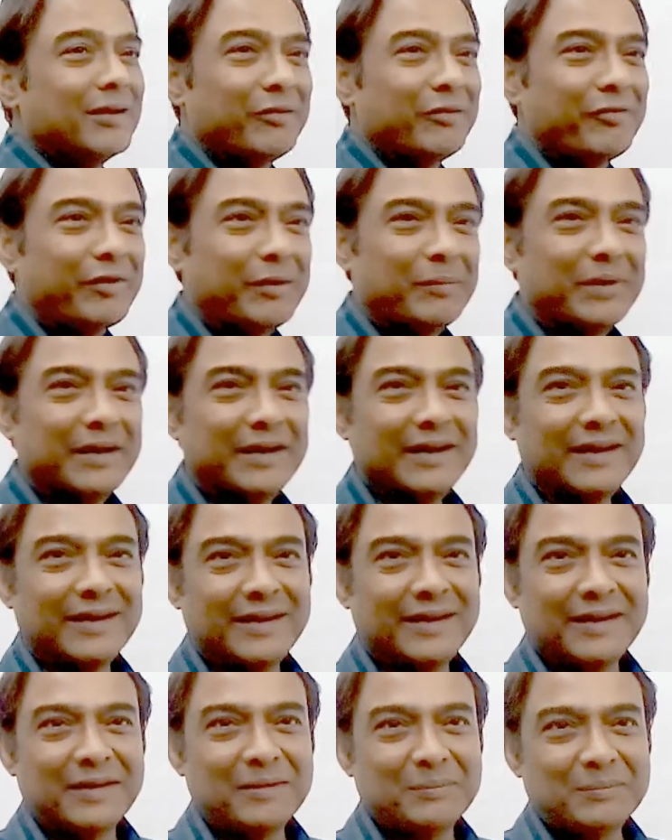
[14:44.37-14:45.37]

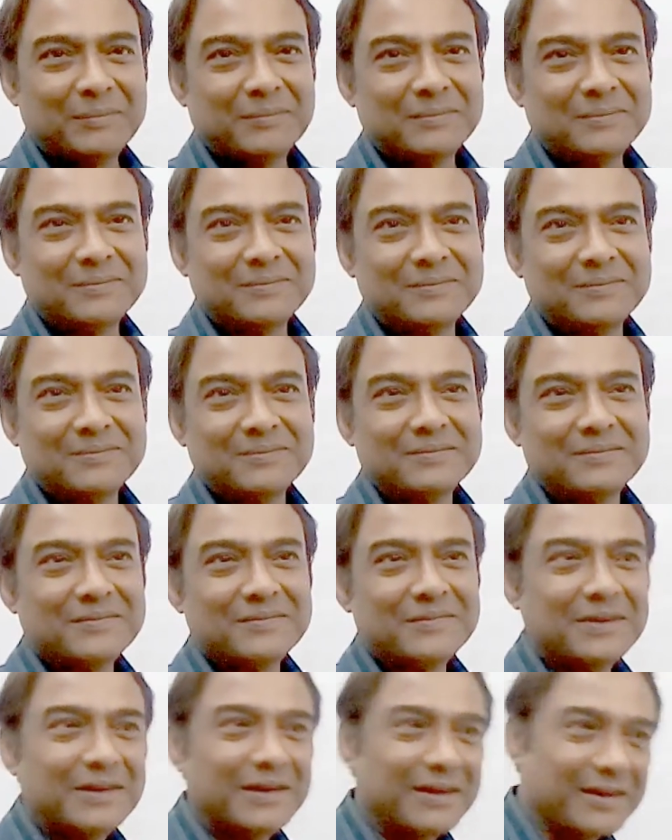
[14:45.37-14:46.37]
feminine name.
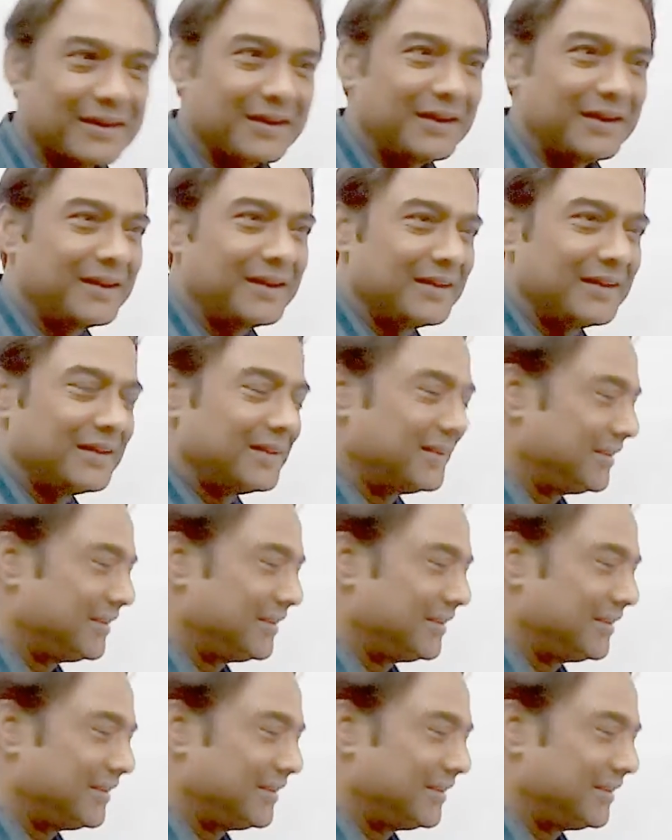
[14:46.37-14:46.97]
Okay?